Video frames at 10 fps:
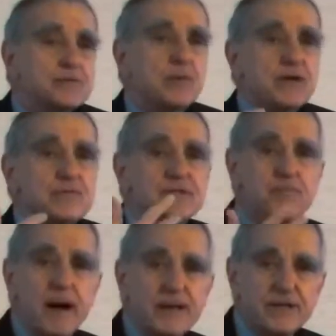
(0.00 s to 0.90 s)
What he
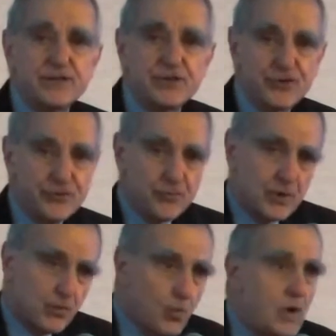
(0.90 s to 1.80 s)
responded to
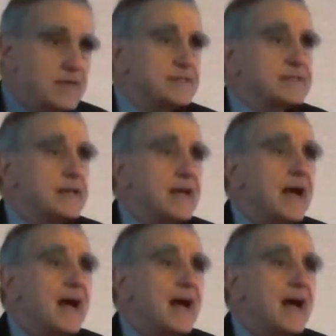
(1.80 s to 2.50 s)
was